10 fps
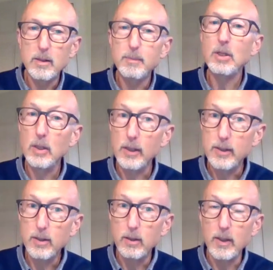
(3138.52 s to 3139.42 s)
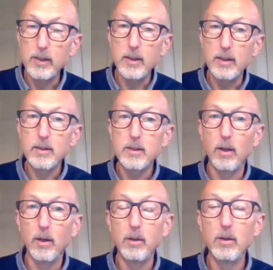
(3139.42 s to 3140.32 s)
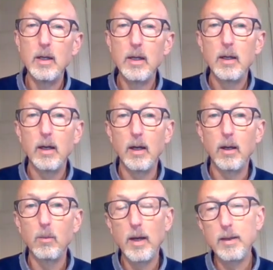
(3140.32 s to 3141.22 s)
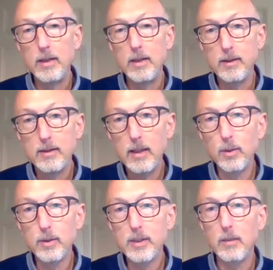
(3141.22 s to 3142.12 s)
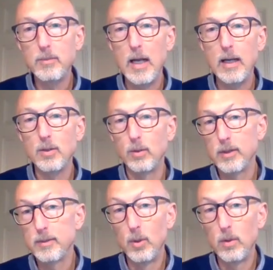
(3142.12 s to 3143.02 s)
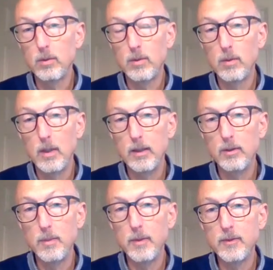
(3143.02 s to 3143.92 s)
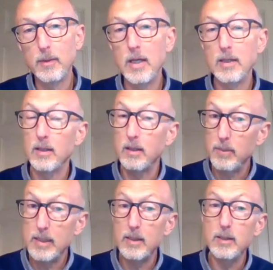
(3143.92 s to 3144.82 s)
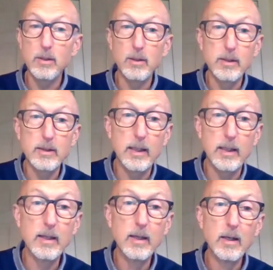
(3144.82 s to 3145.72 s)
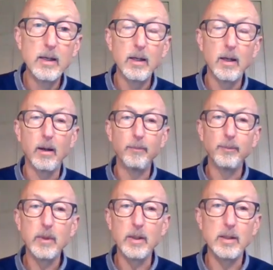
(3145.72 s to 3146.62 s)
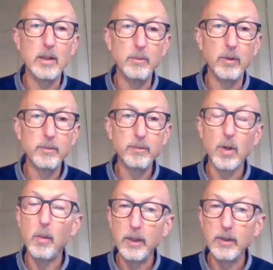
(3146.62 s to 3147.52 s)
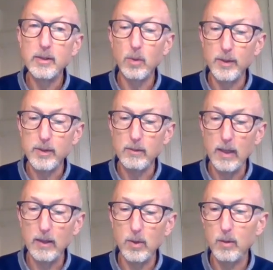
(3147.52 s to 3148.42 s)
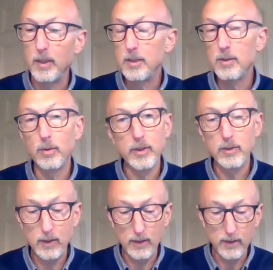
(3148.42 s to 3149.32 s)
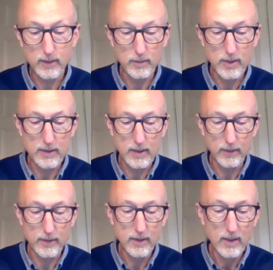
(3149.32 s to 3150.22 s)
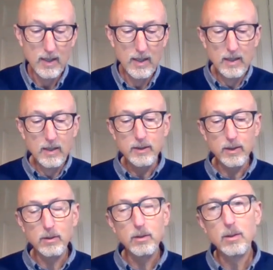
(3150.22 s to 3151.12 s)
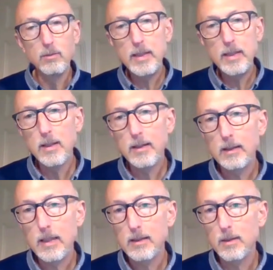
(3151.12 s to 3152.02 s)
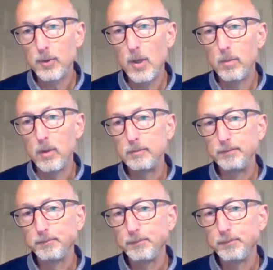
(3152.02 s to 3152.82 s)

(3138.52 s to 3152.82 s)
specialist universities, so whether either single subject or a small group of subjects. And in business, you can see the number of prominent ones around the world, but it's also true in other subject areas. So the reason I think that's a problem